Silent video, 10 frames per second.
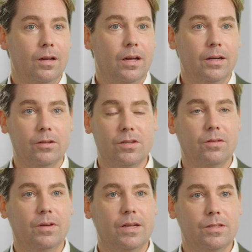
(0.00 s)
and also
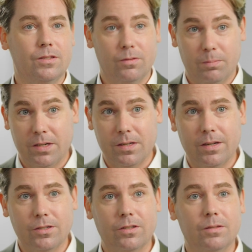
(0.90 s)
advised two
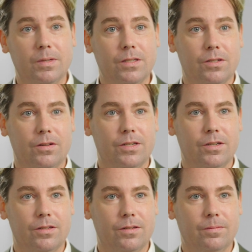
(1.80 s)
presidential administrations.